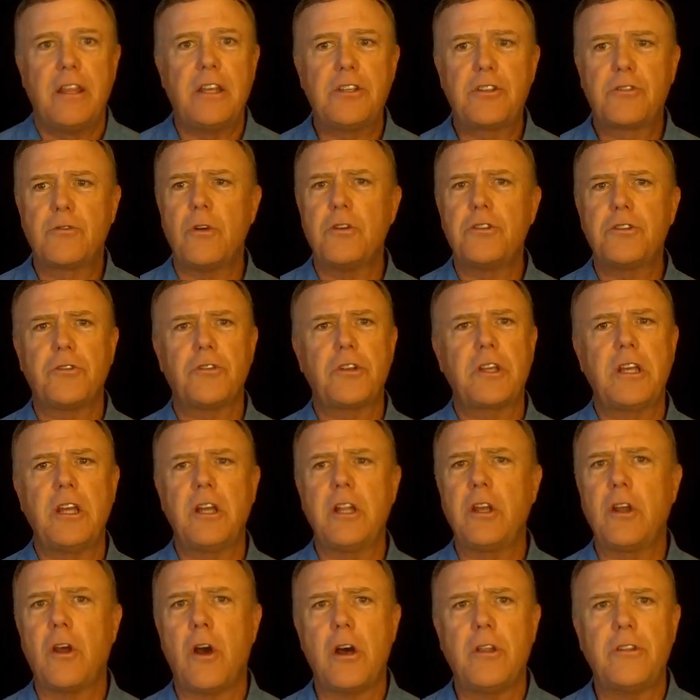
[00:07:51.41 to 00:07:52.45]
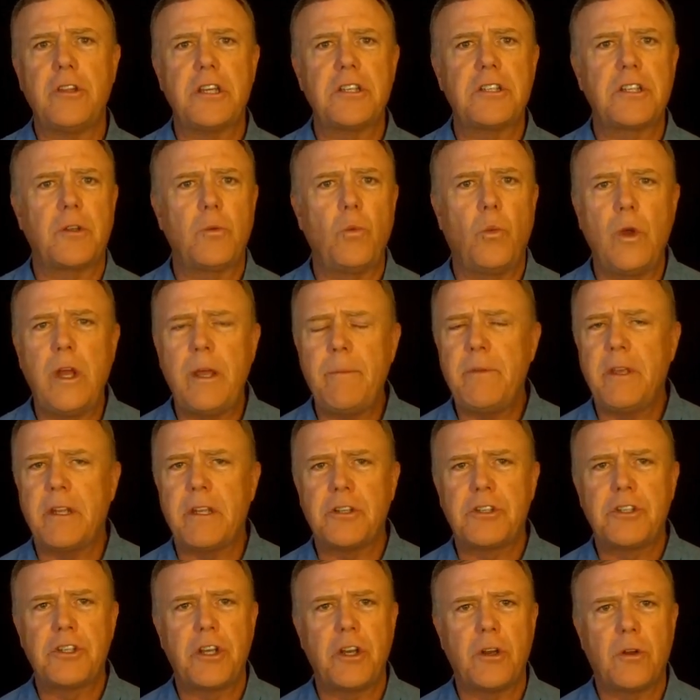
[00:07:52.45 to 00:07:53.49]
These drones are killing all these
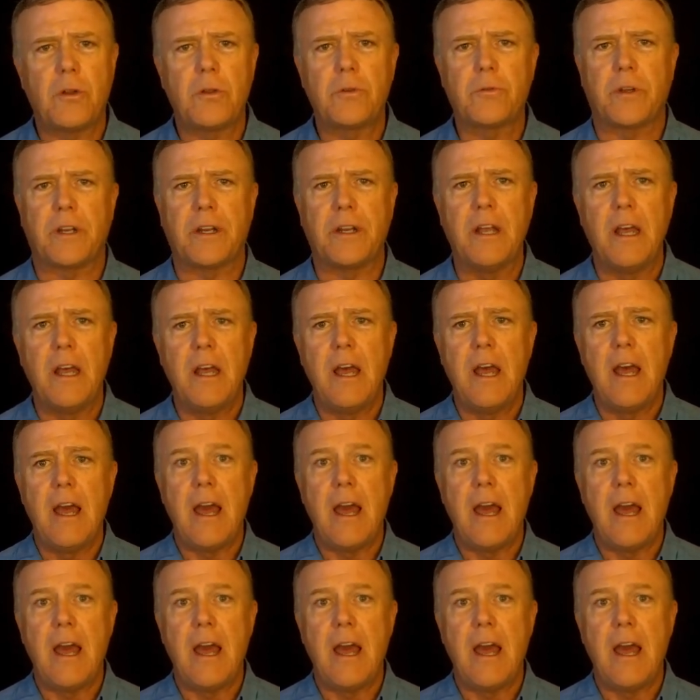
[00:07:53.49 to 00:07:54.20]
women and children